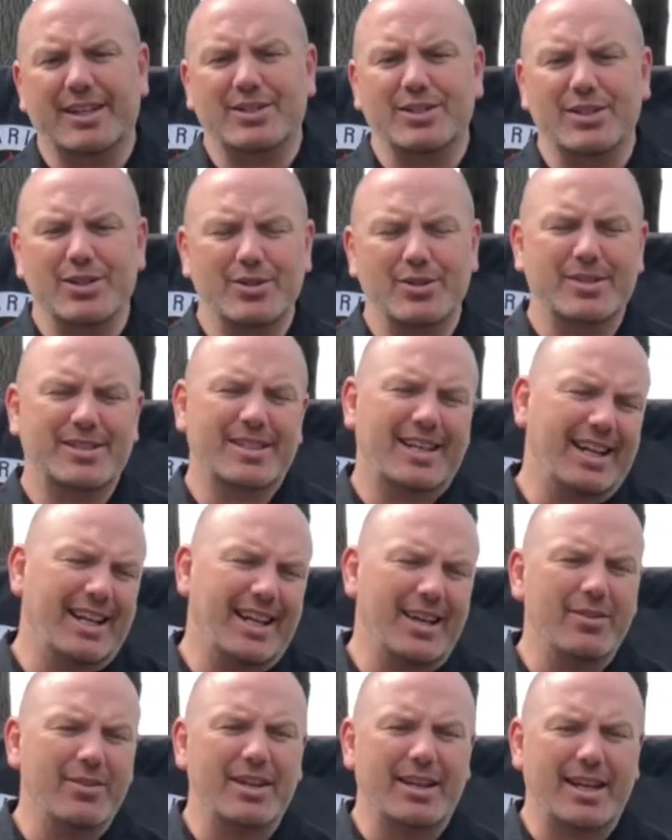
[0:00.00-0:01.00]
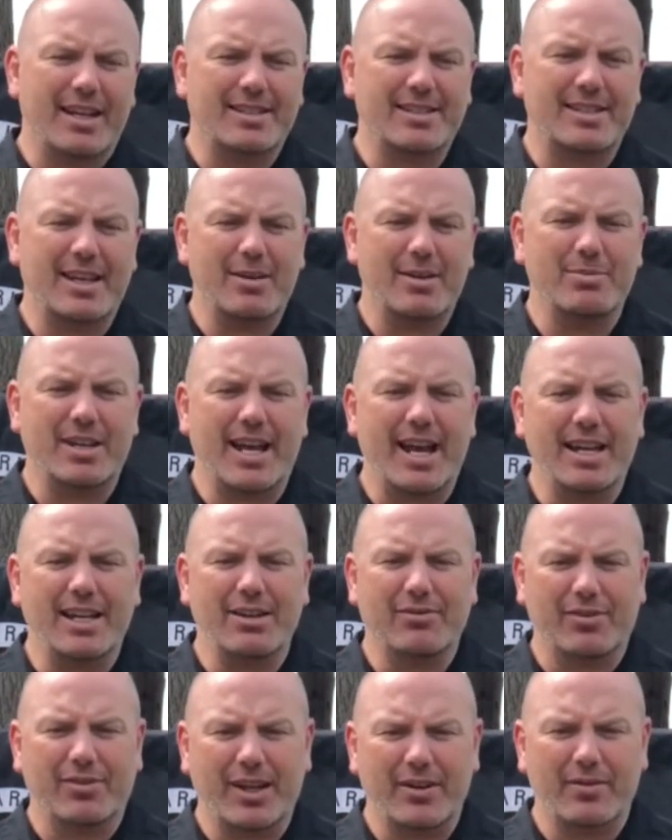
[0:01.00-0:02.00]
to do, it's going to give it that same tangy
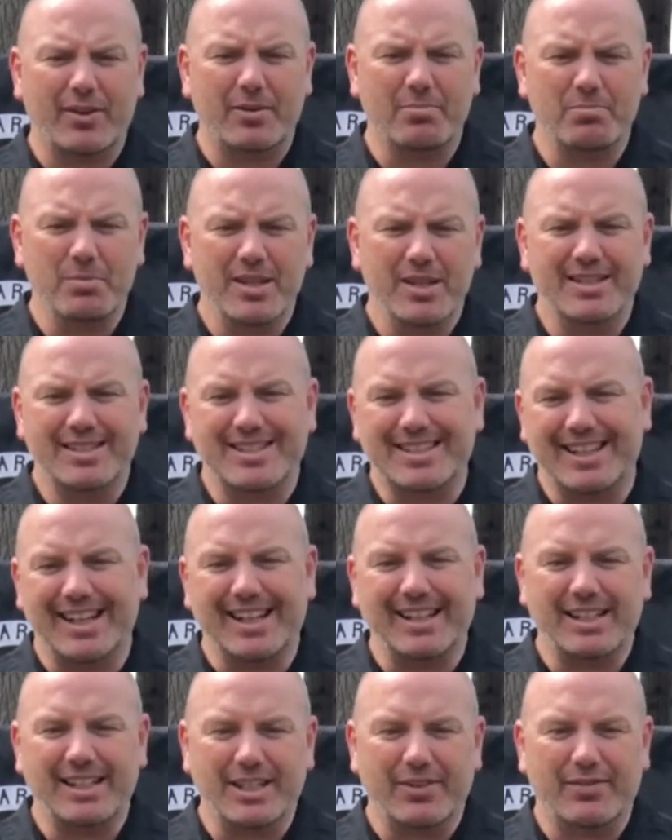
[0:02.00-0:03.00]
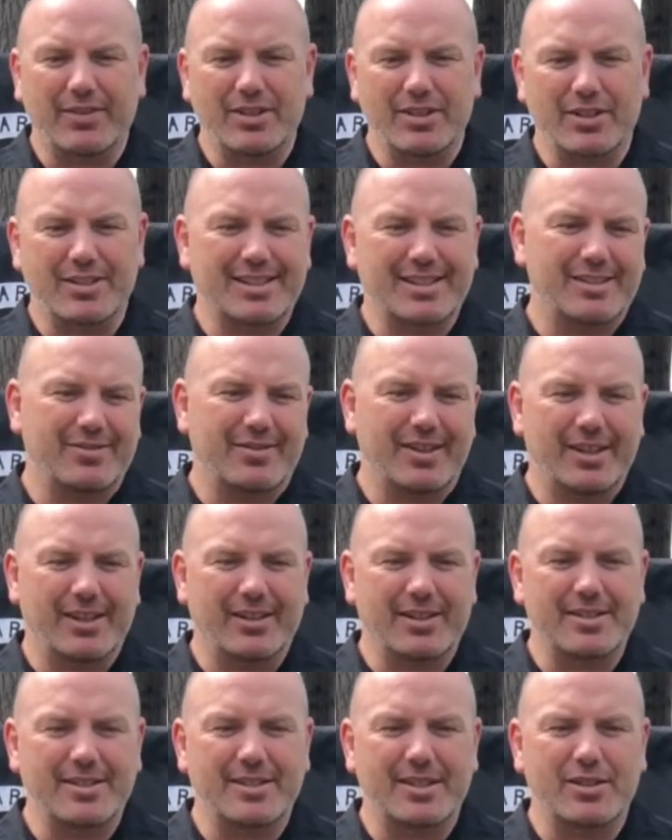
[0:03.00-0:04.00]
flavor, slightly different just because
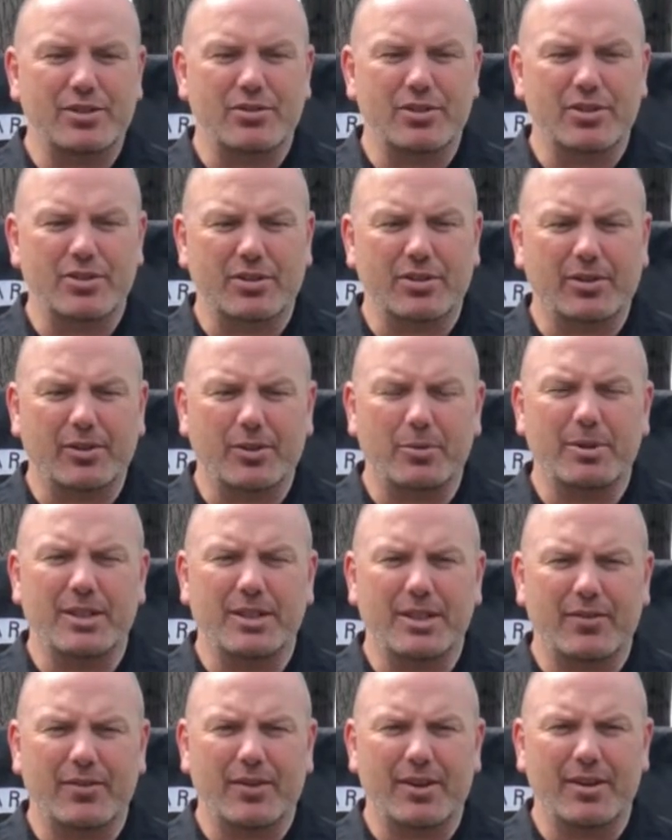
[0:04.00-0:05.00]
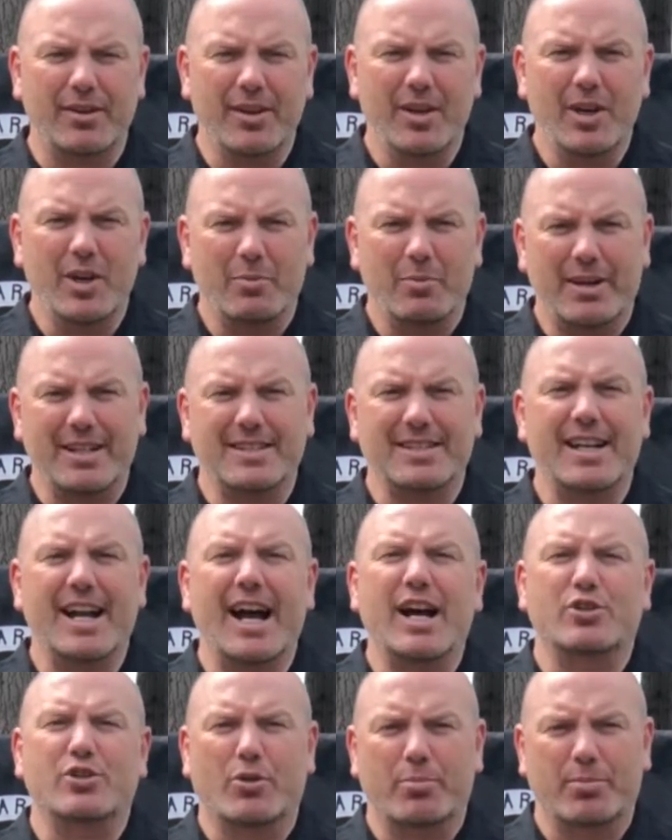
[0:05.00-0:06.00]
vinegar and citrus are a little bit different, but it's a
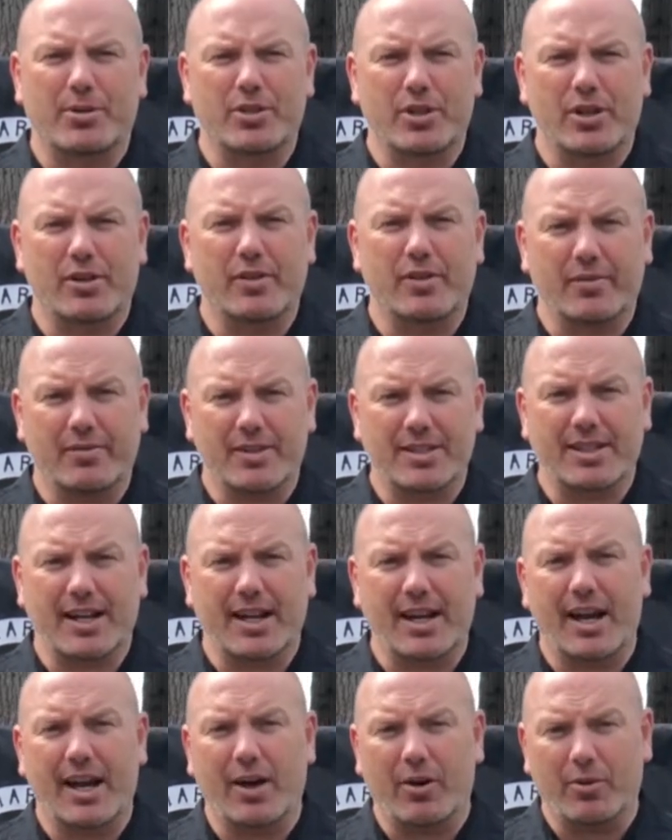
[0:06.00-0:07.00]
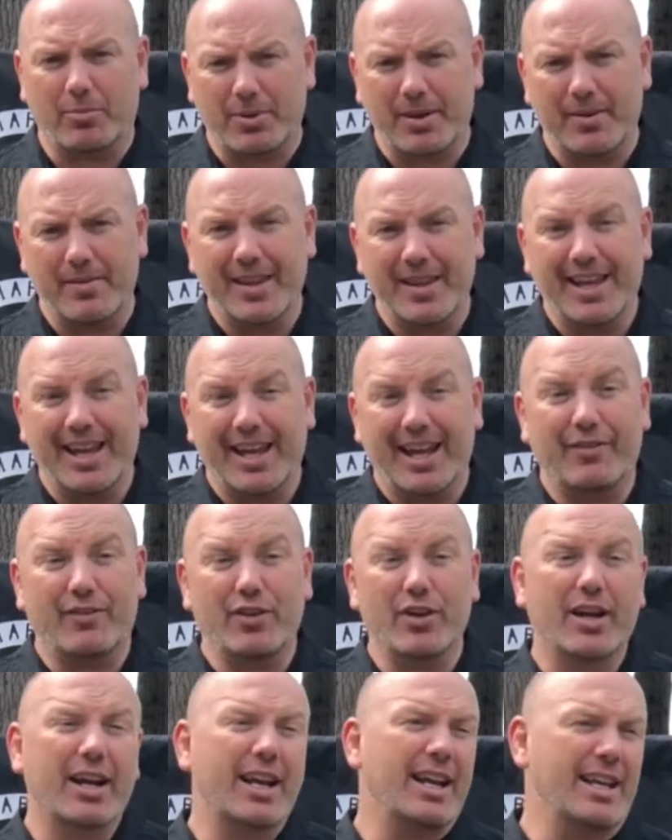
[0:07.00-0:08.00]
natural preservative. It's going to help. If
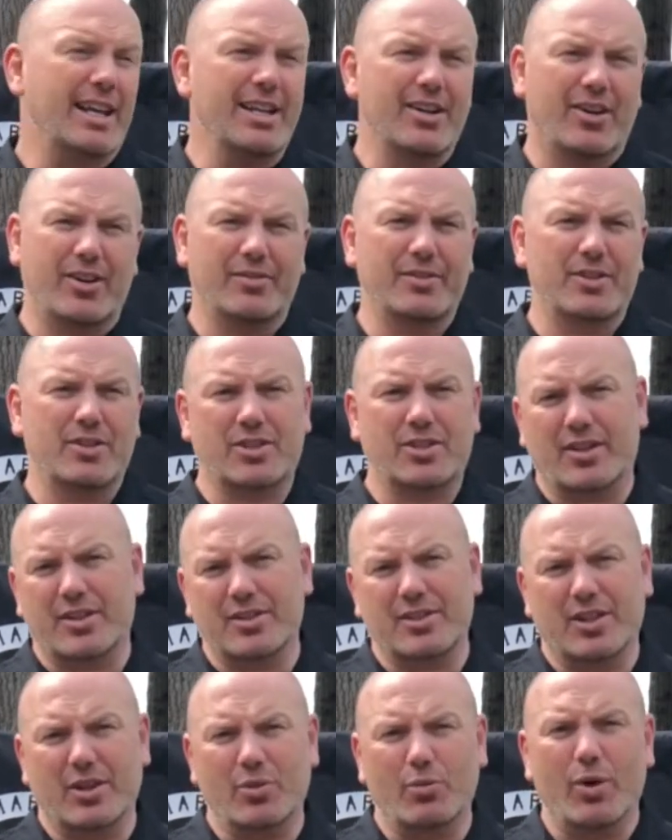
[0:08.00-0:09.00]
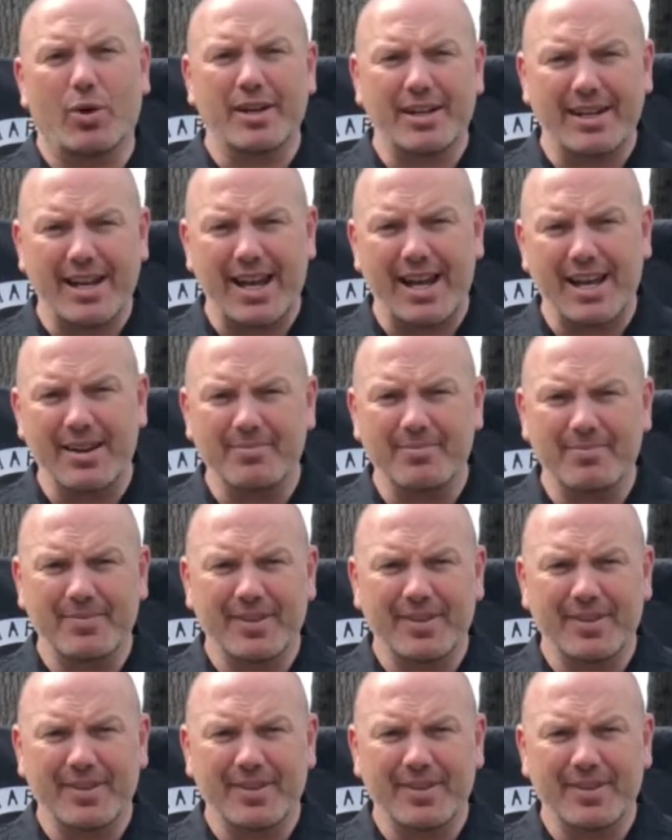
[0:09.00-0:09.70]
you're going to eat all of your salsa in one day,